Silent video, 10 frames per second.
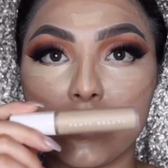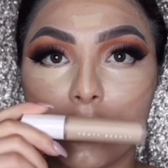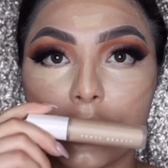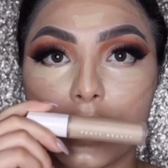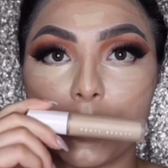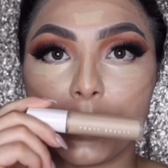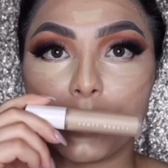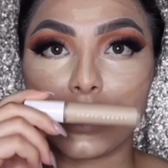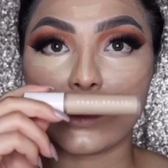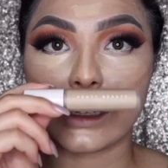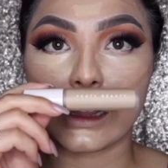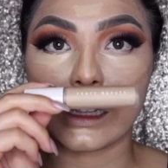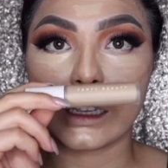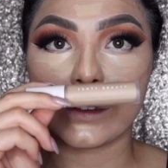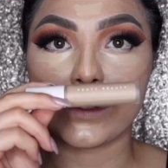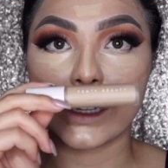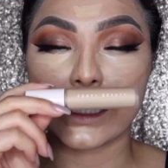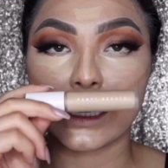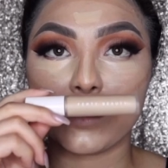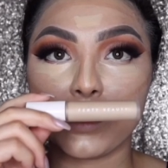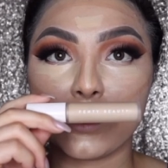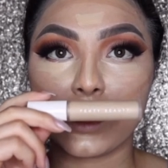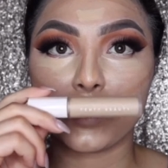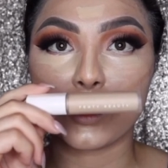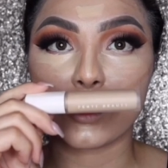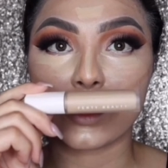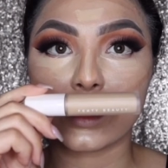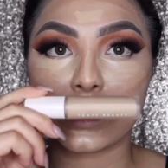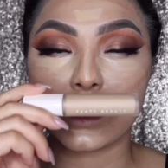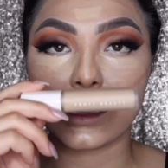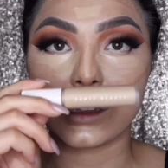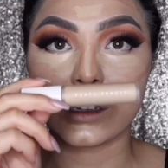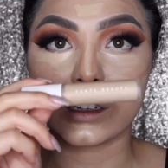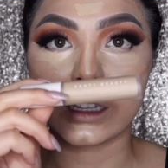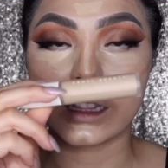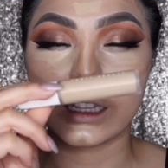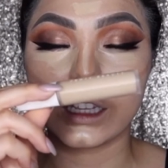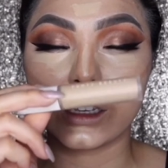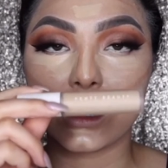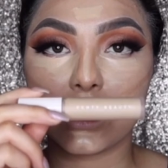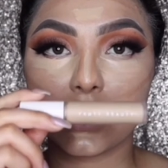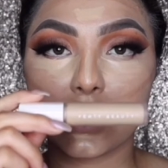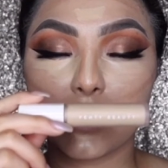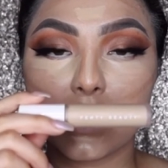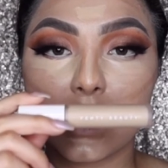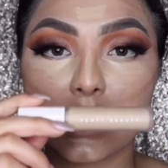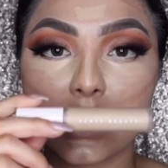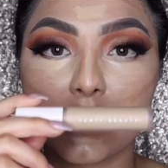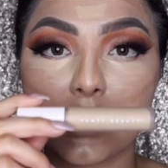for, I'm gonna be using the Fenty Beauty Pro Concealer in the color 190.